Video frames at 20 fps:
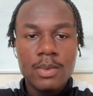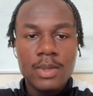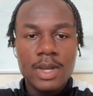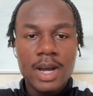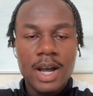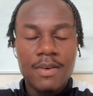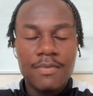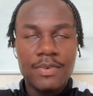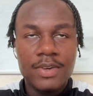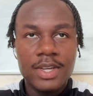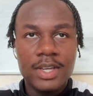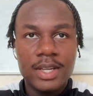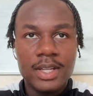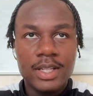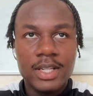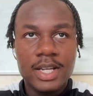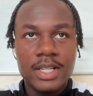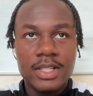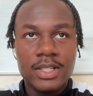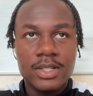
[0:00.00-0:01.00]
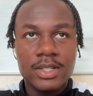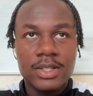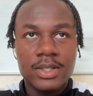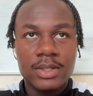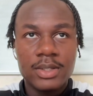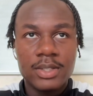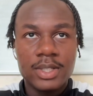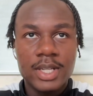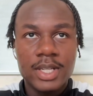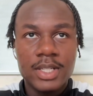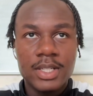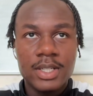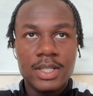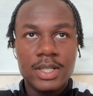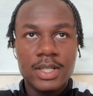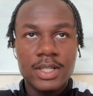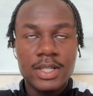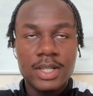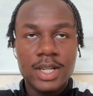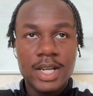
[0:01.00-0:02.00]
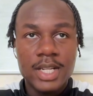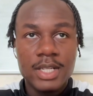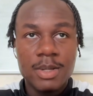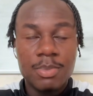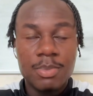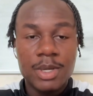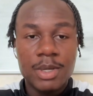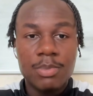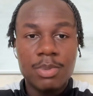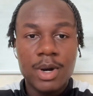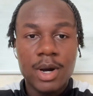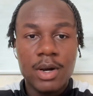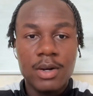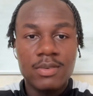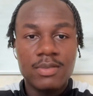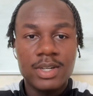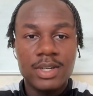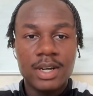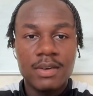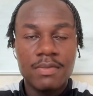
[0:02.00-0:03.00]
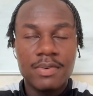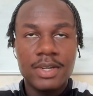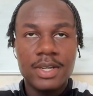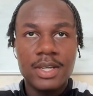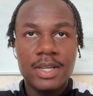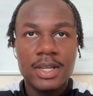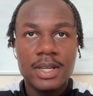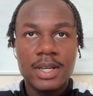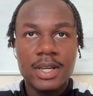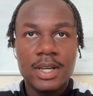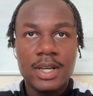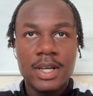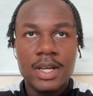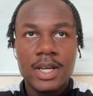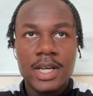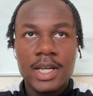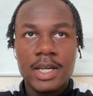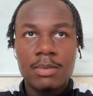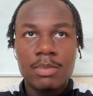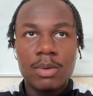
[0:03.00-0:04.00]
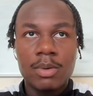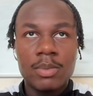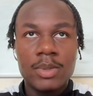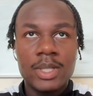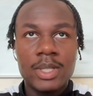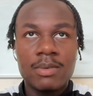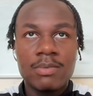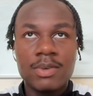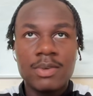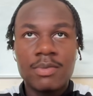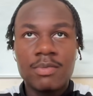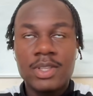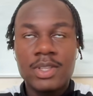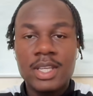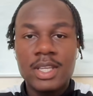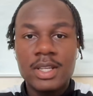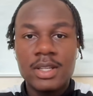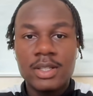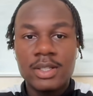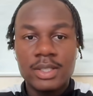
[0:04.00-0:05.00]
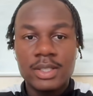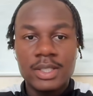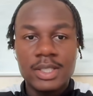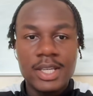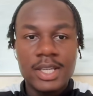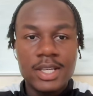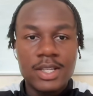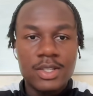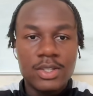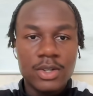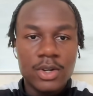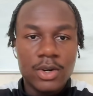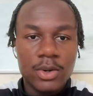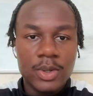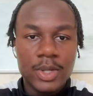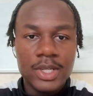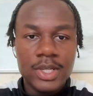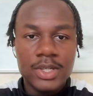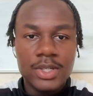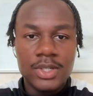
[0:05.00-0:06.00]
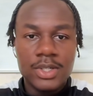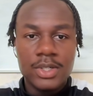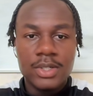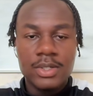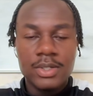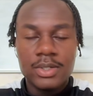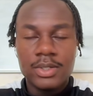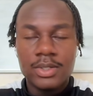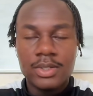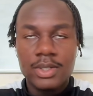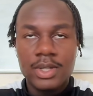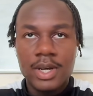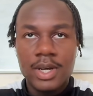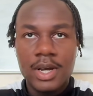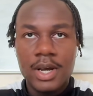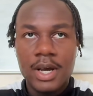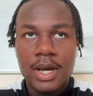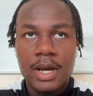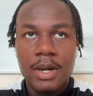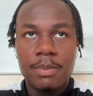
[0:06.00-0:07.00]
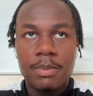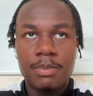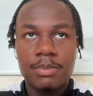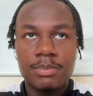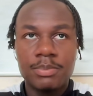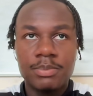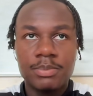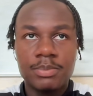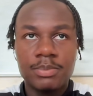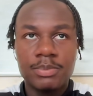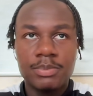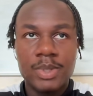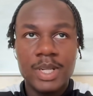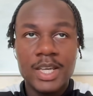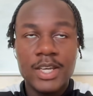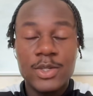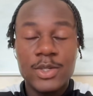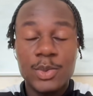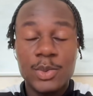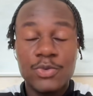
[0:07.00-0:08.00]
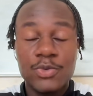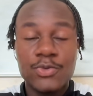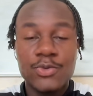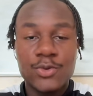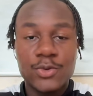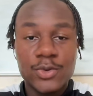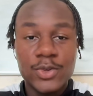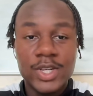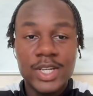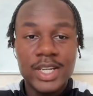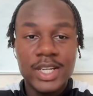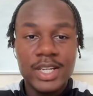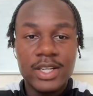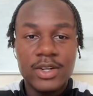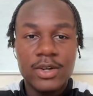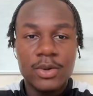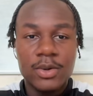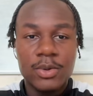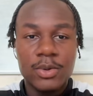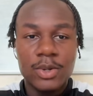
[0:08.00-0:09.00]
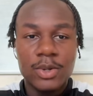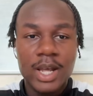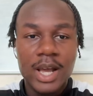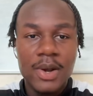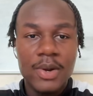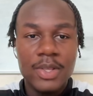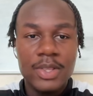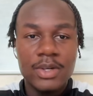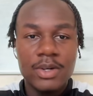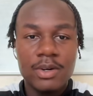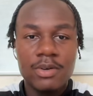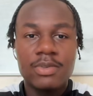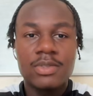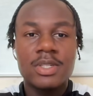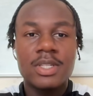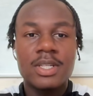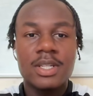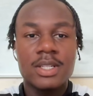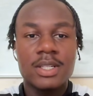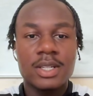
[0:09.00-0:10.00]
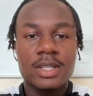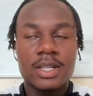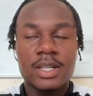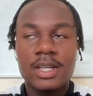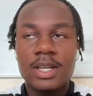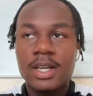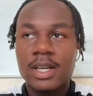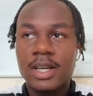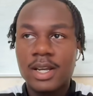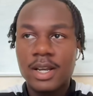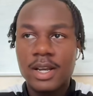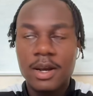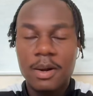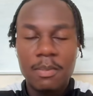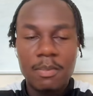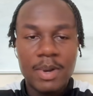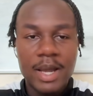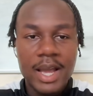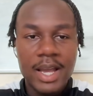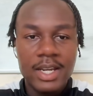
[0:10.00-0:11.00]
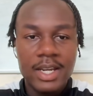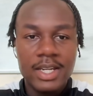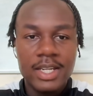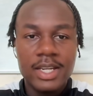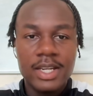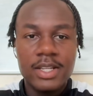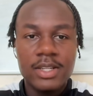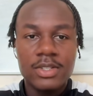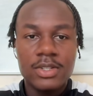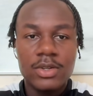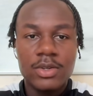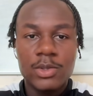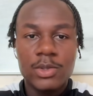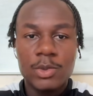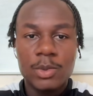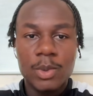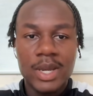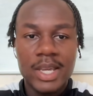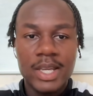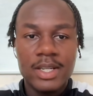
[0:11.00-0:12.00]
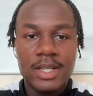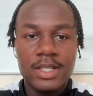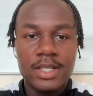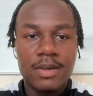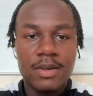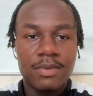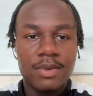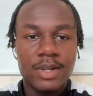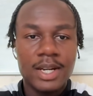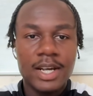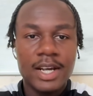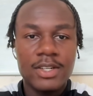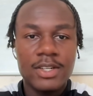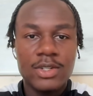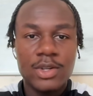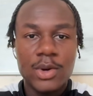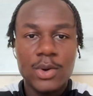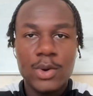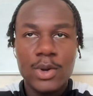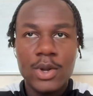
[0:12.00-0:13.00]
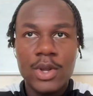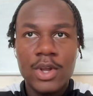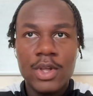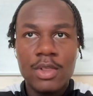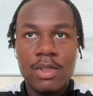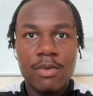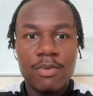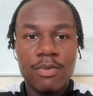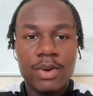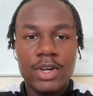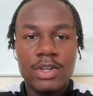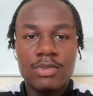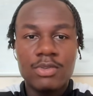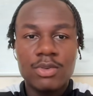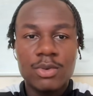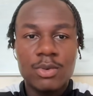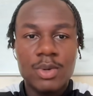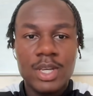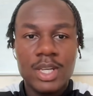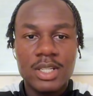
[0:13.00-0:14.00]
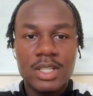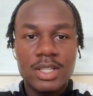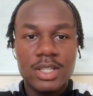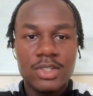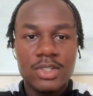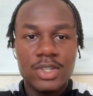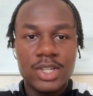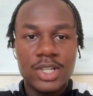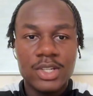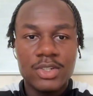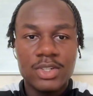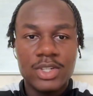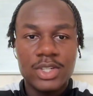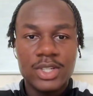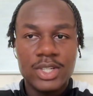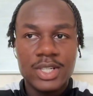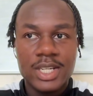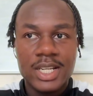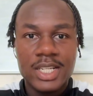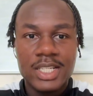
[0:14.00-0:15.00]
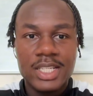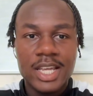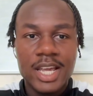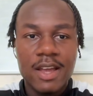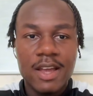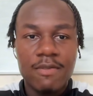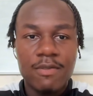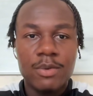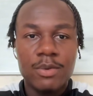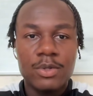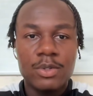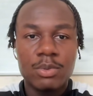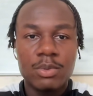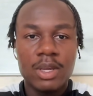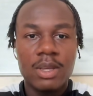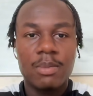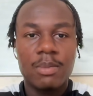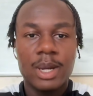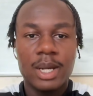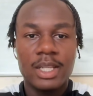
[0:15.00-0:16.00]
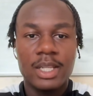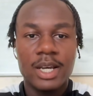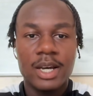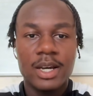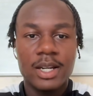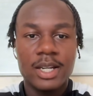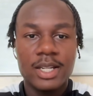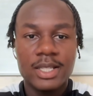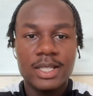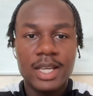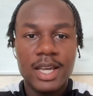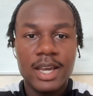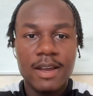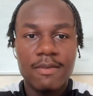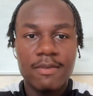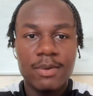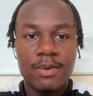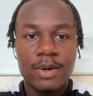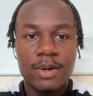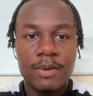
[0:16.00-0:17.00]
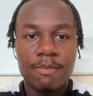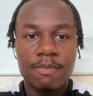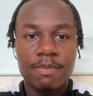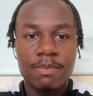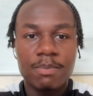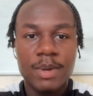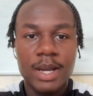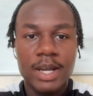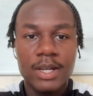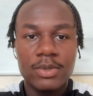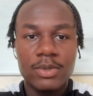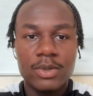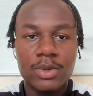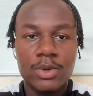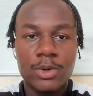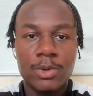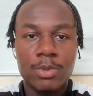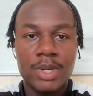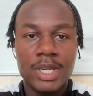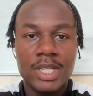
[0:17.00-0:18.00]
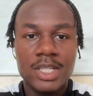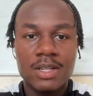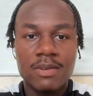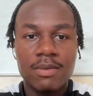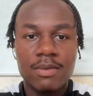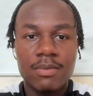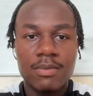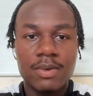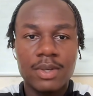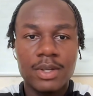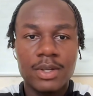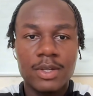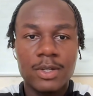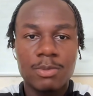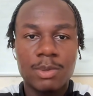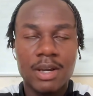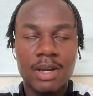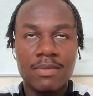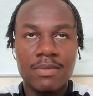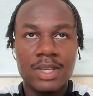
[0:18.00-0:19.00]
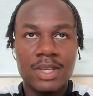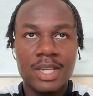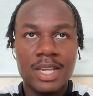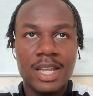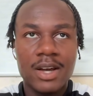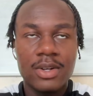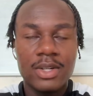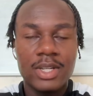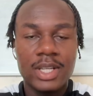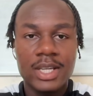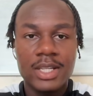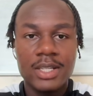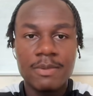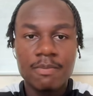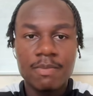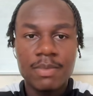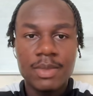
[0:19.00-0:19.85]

I think that's a big part of it. I think probably 15 years ago-ish, players would really go all out in the off season, come back needing to lose weight and stuff like that. So the first few weeks is literally just let's get everyone's weight back down. Let's get everyone back to a good base level fitness. But I think nowadays